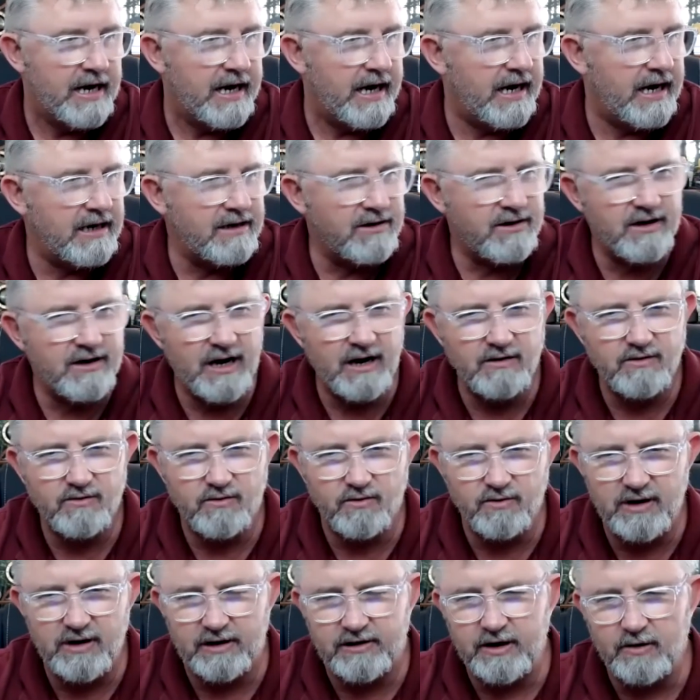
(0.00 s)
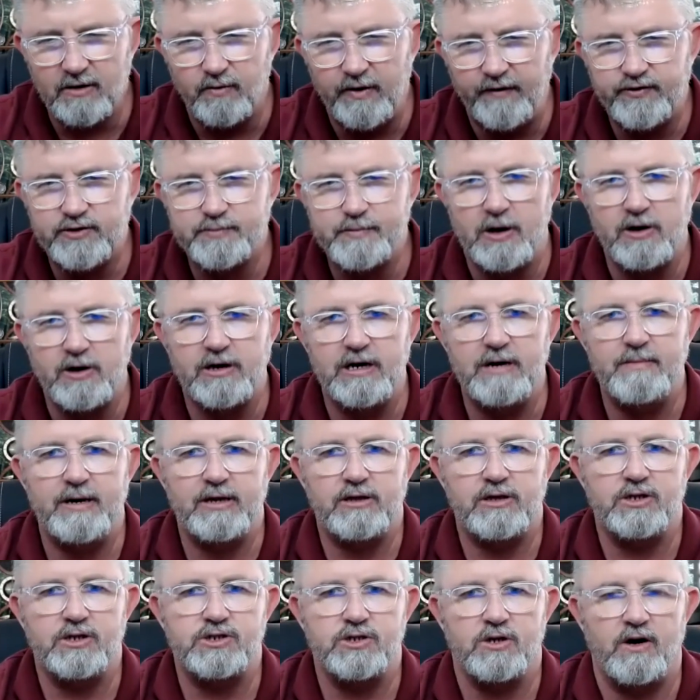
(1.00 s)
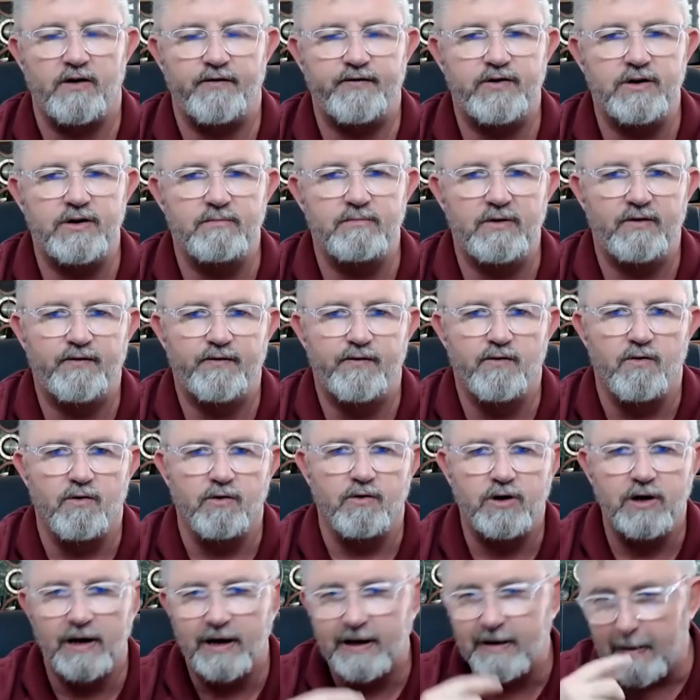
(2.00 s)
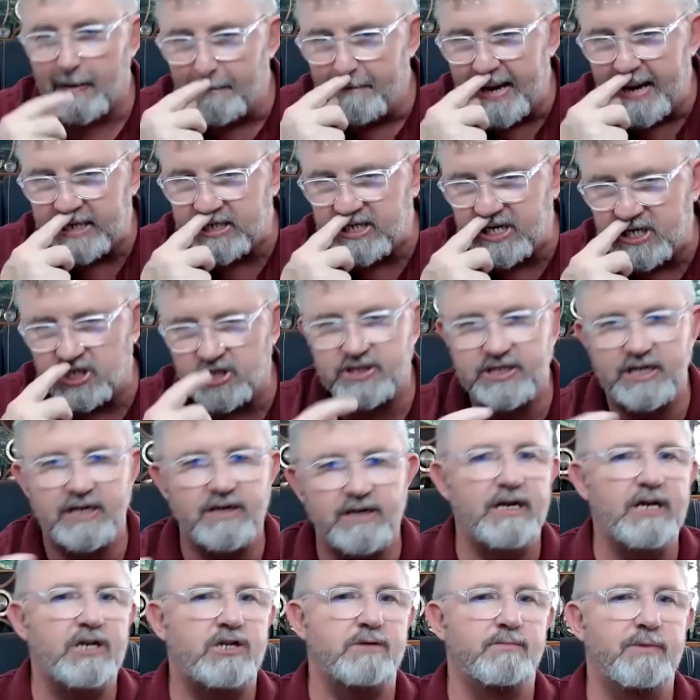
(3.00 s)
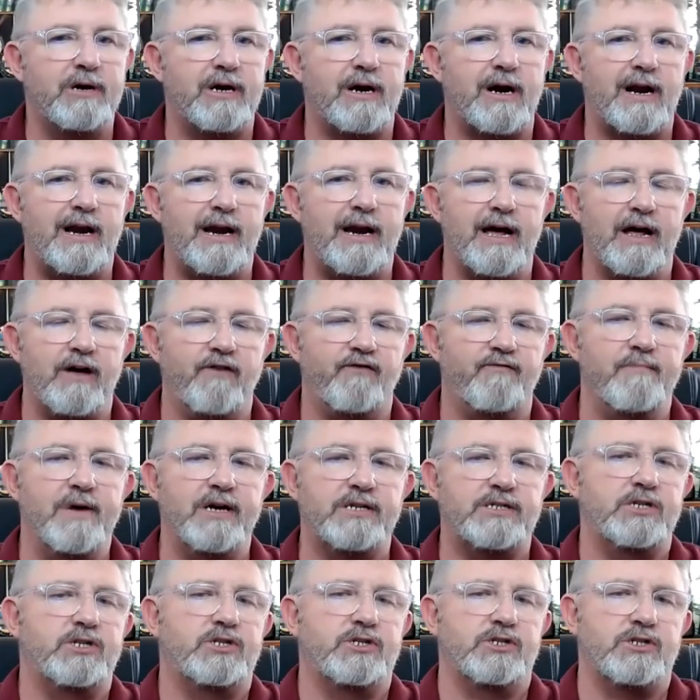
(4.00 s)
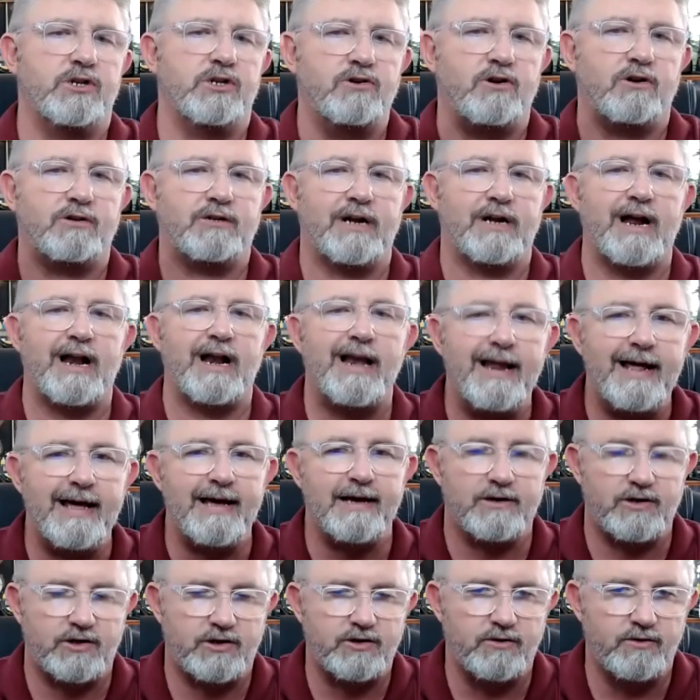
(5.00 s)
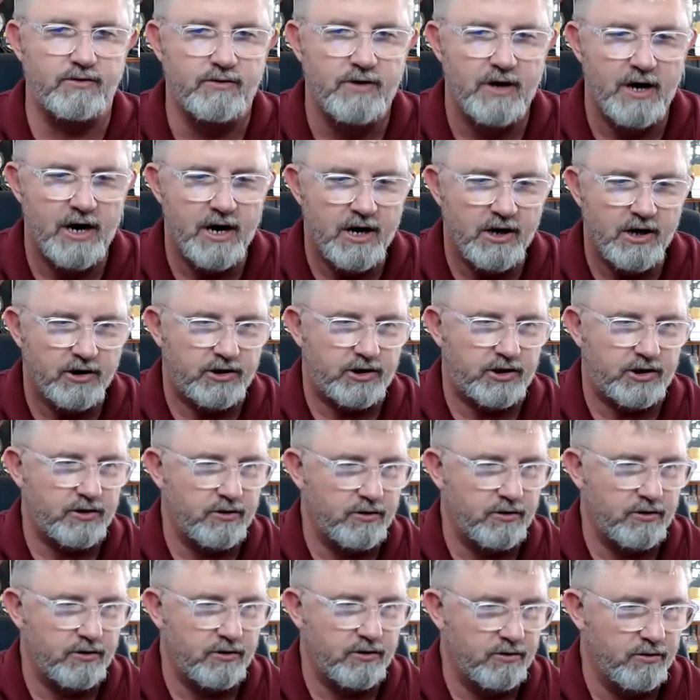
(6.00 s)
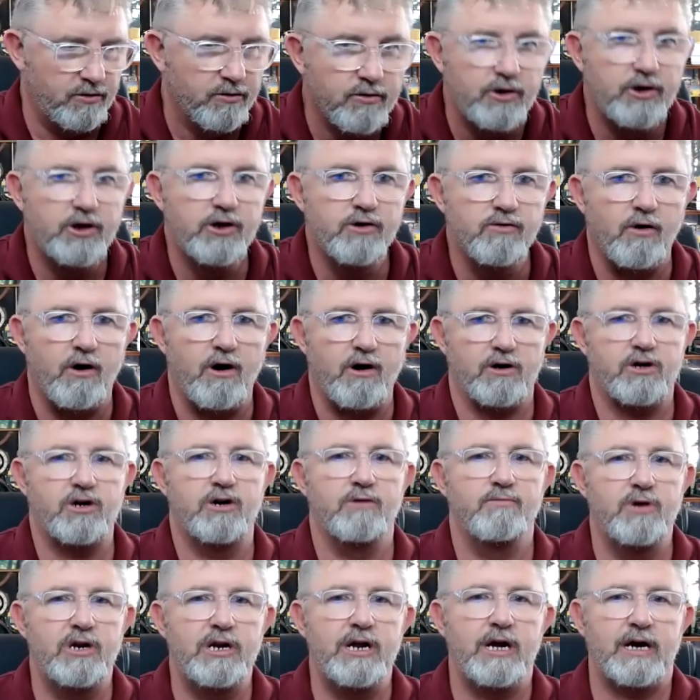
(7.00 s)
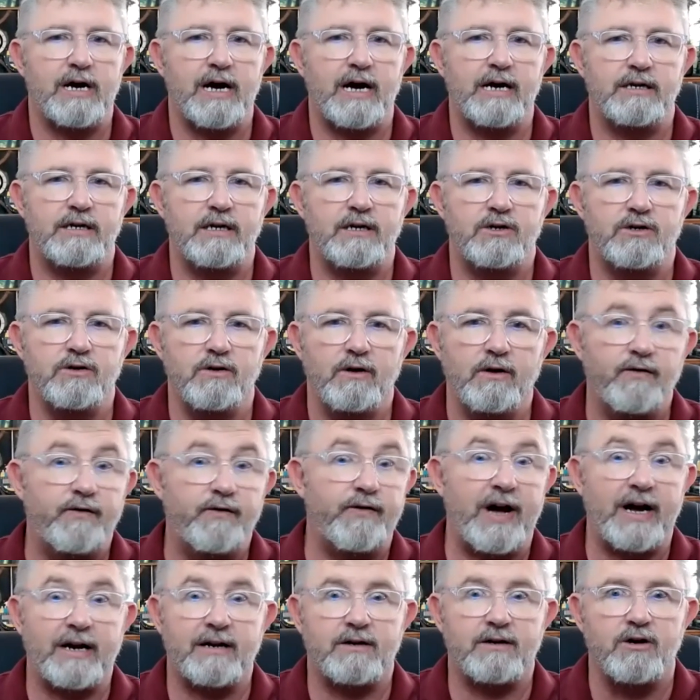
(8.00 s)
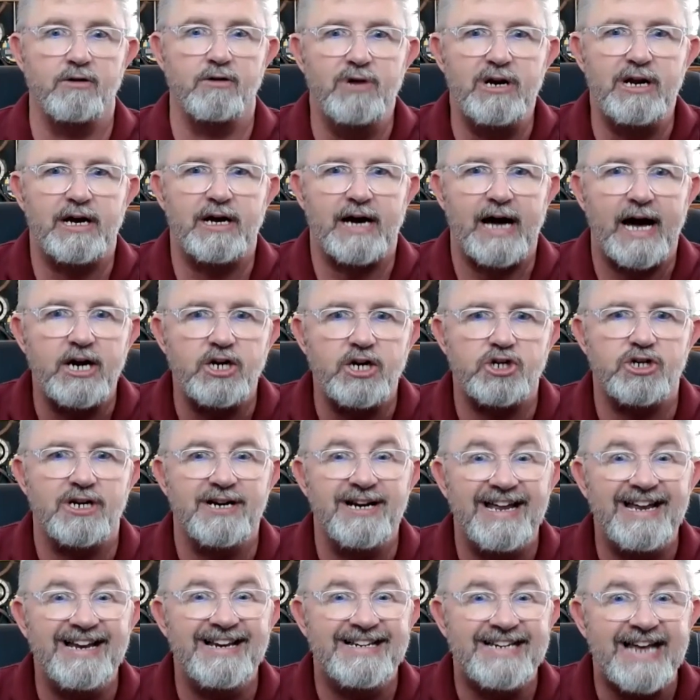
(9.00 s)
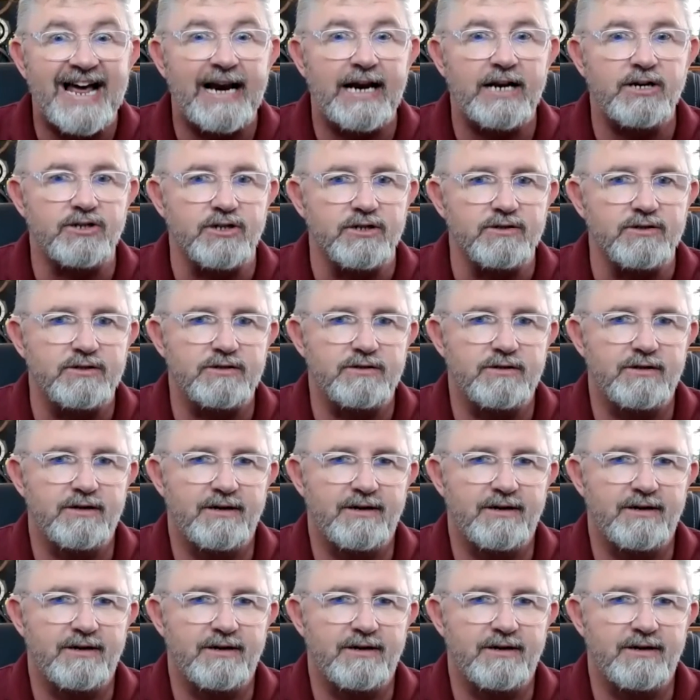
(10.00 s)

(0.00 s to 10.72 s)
And you know, Gordon, I think we've spoken about this often before. Your messages that need to be clear. If messages are not clear to to who you are communicating to, in fact, communication intelligence.